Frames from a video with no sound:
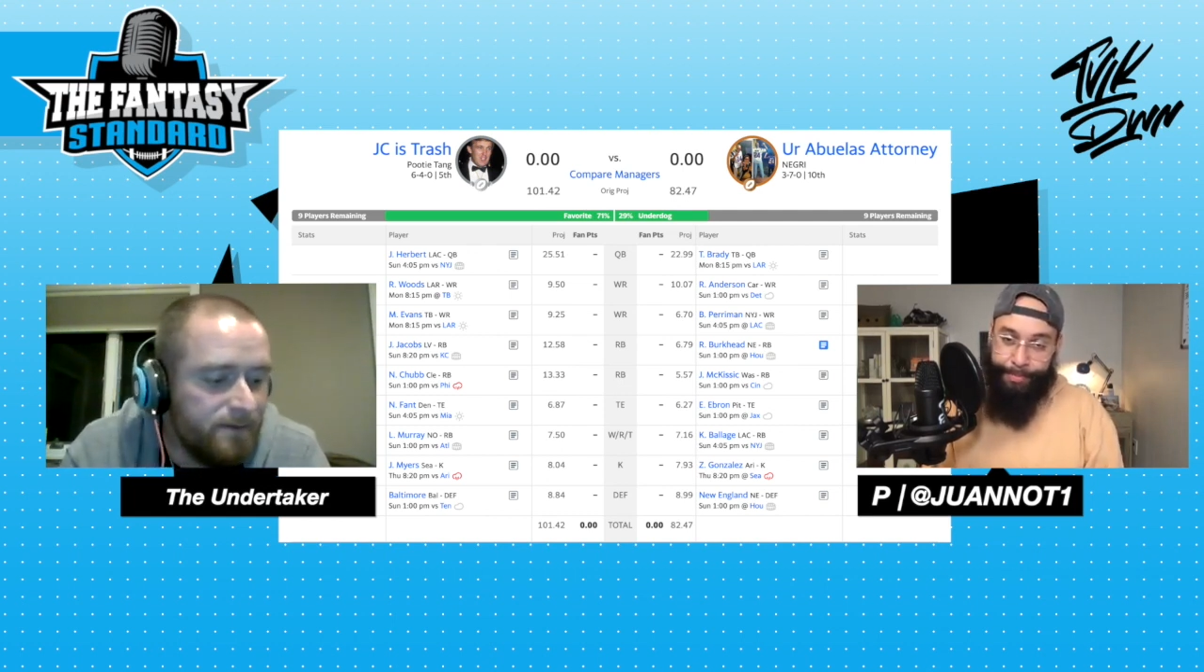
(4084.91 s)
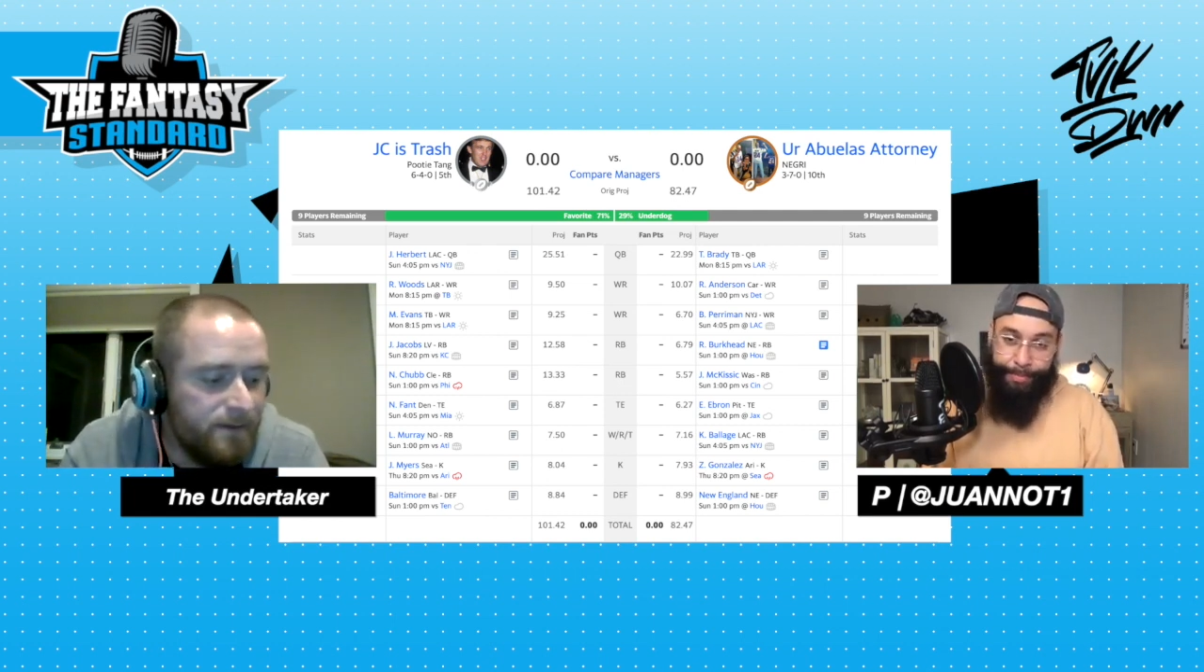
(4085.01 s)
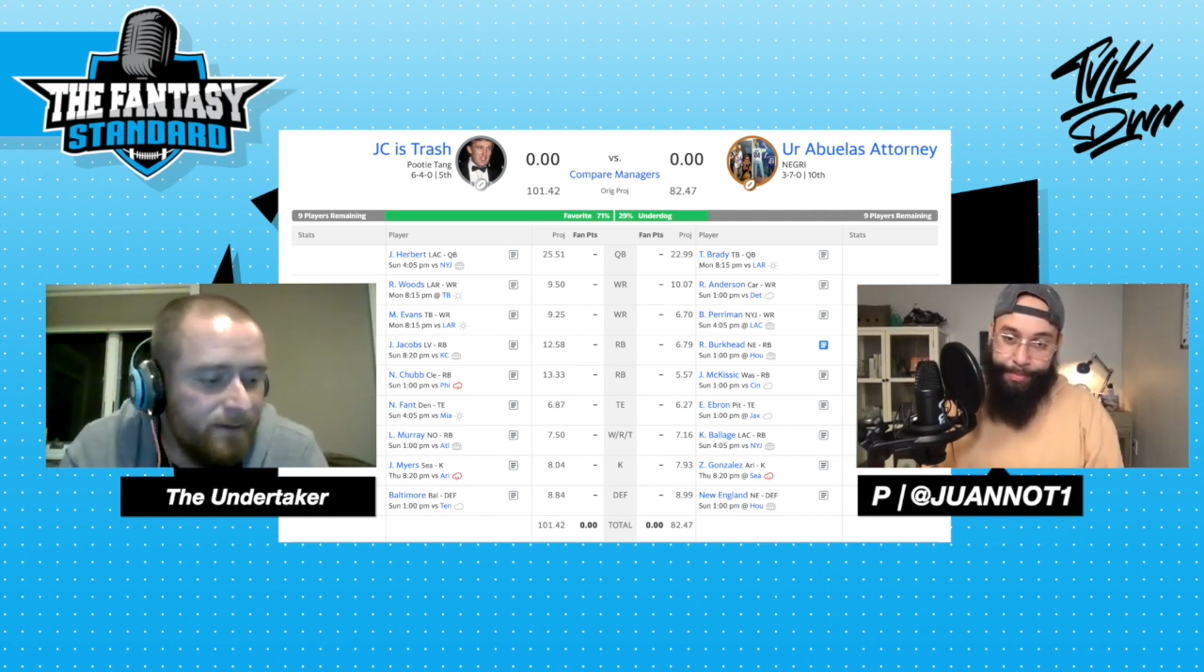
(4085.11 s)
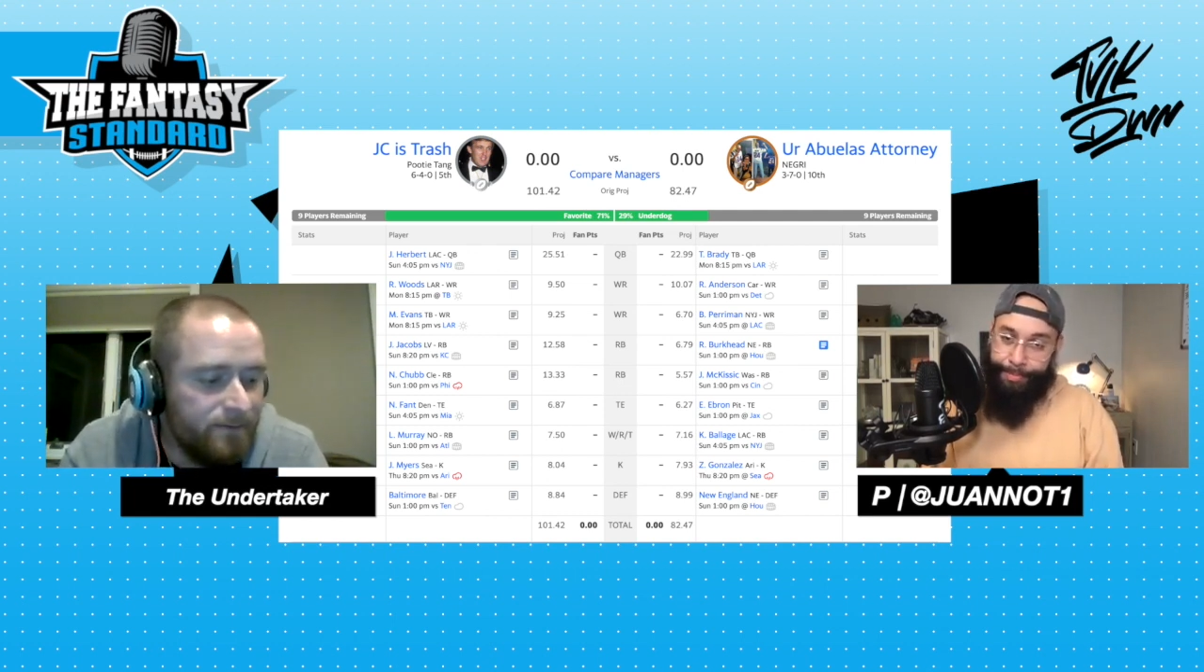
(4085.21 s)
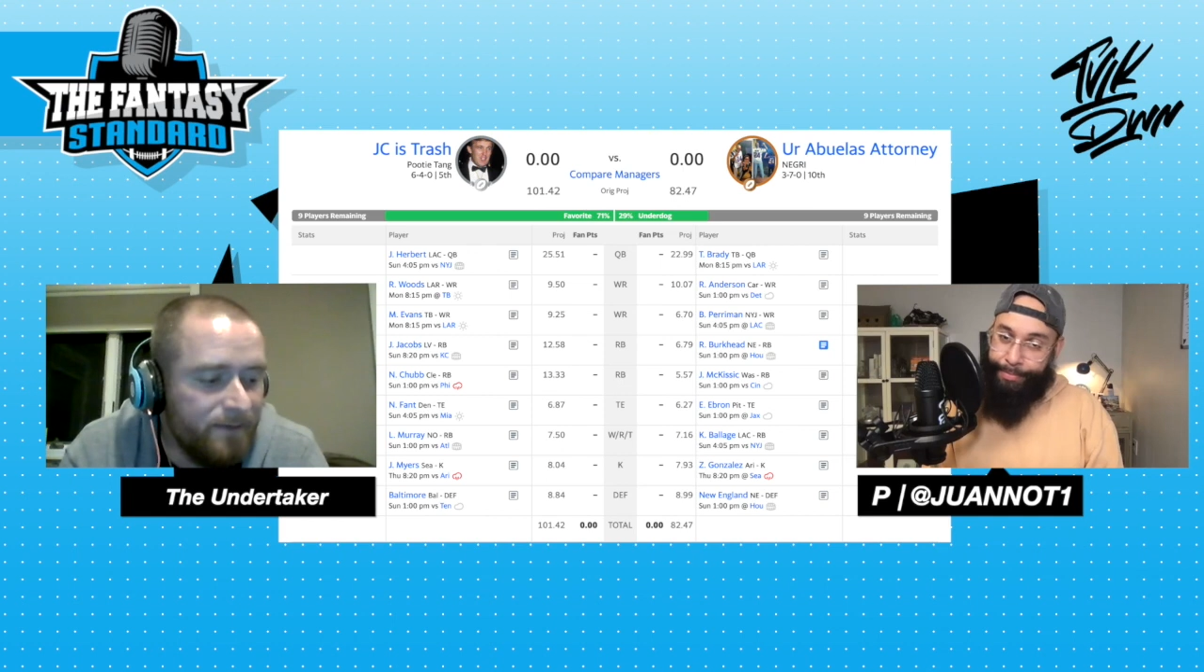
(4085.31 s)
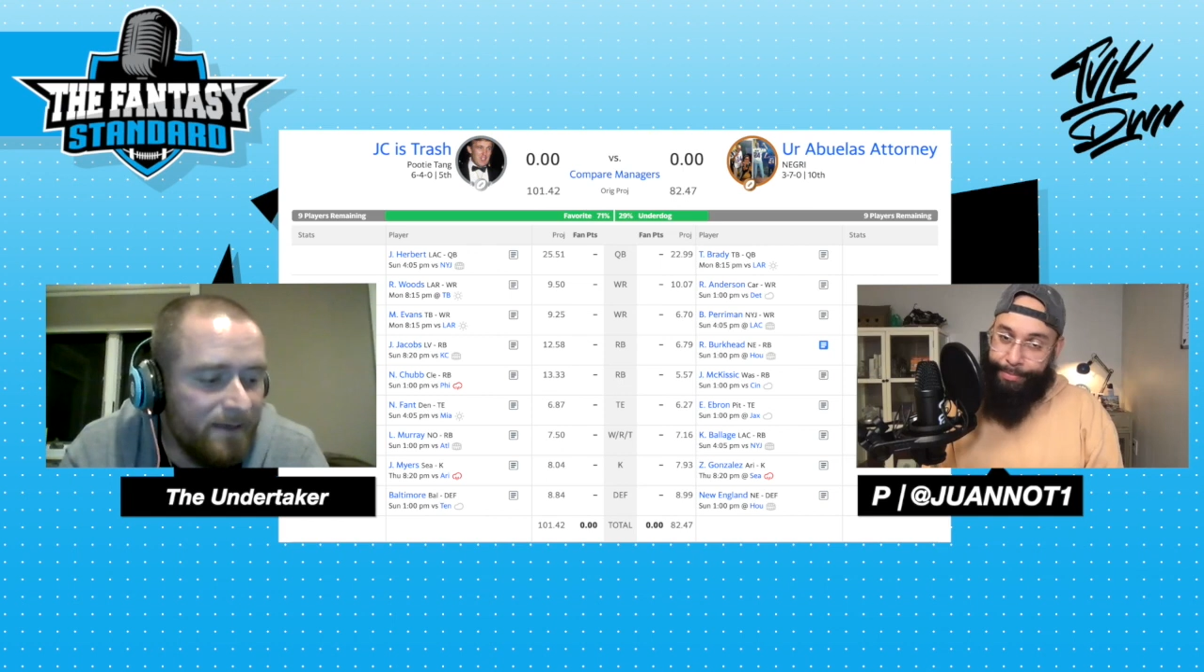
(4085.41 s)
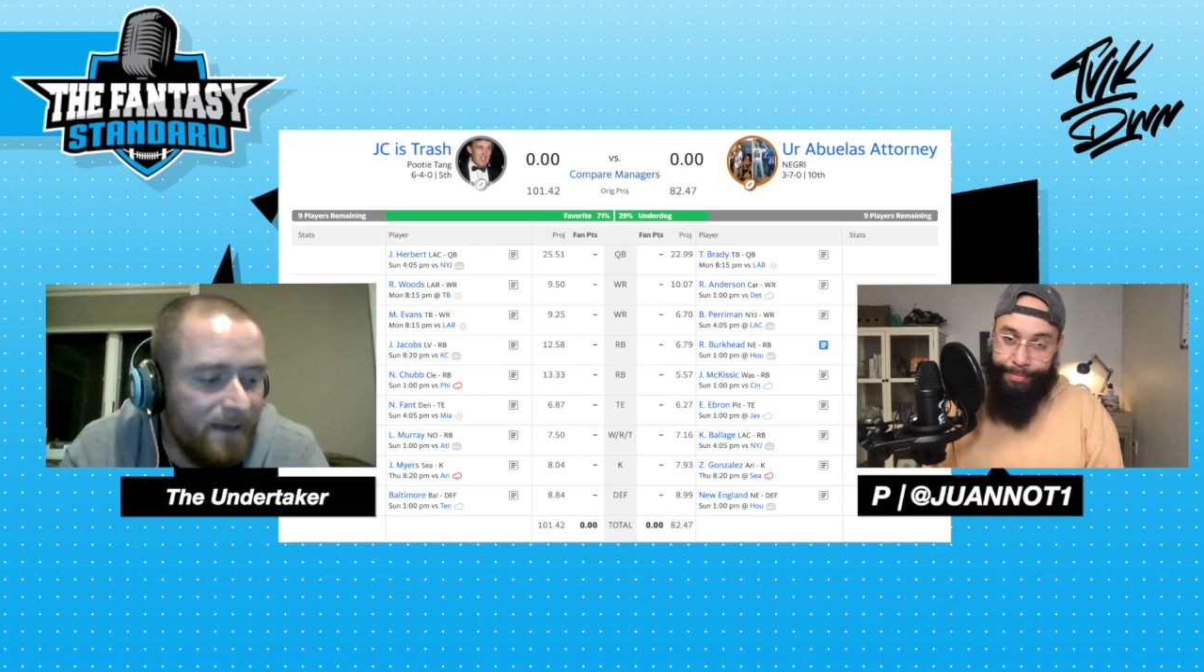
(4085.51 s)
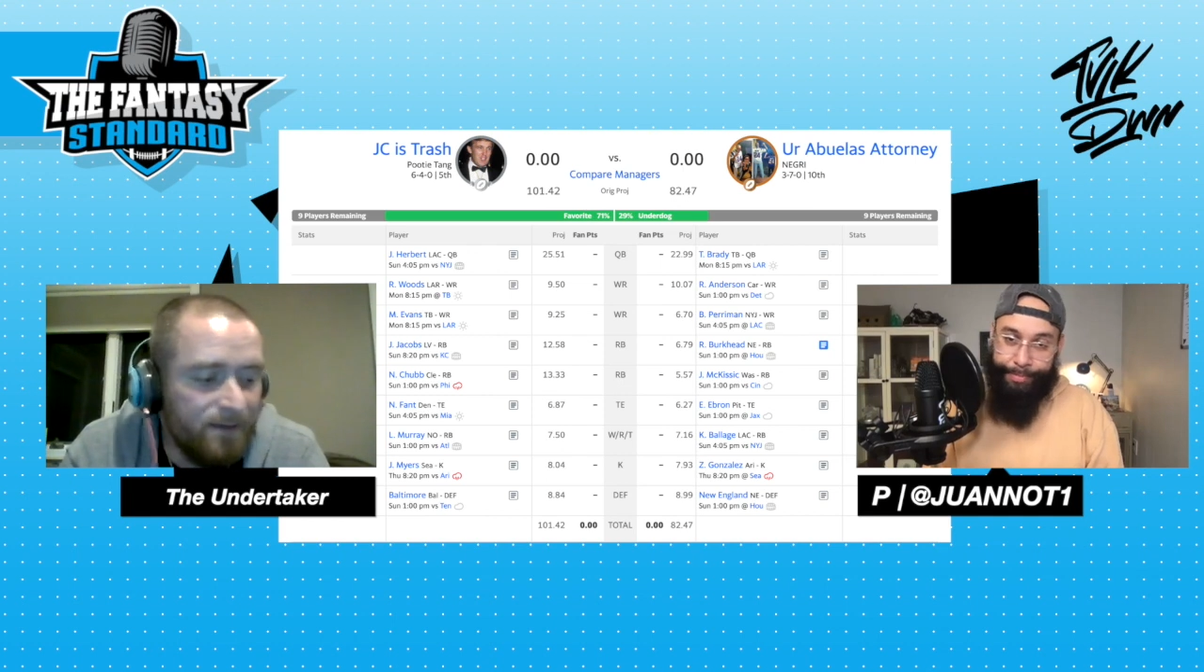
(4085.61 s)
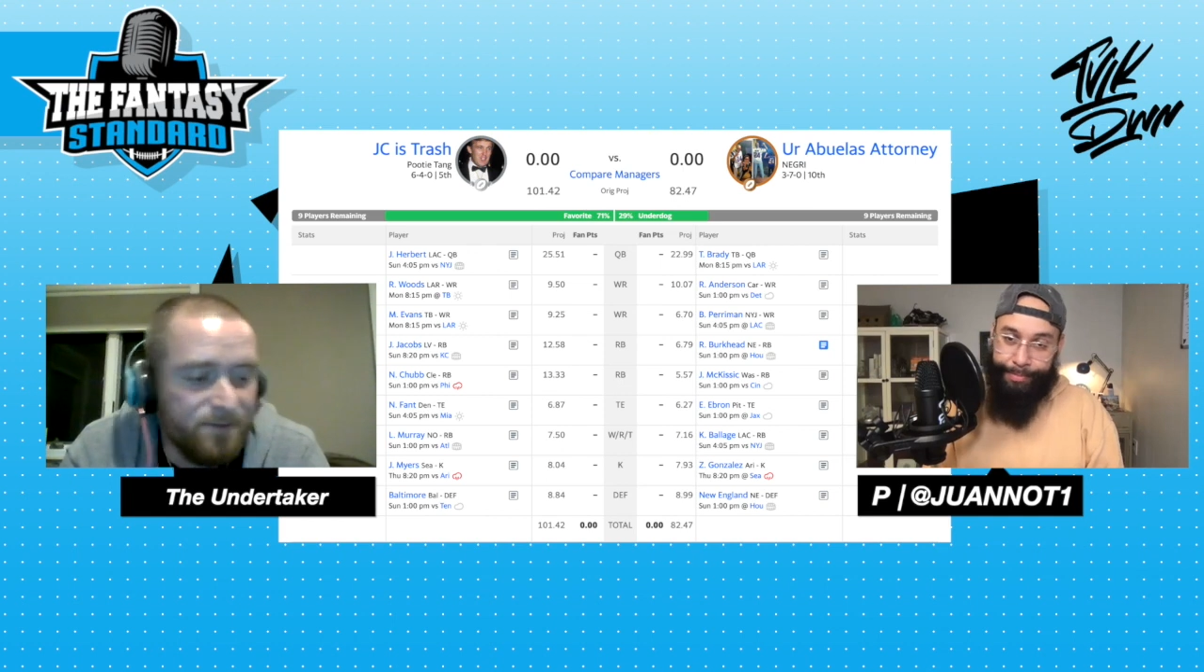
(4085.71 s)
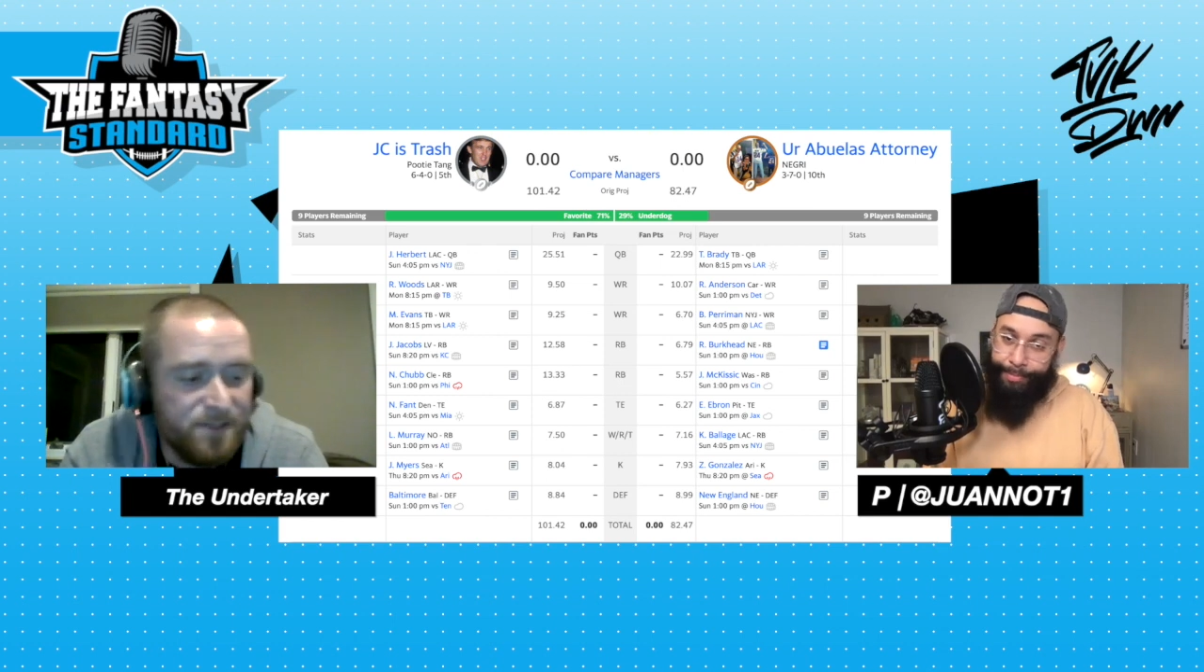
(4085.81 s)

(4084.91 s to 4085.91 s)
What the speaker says: don't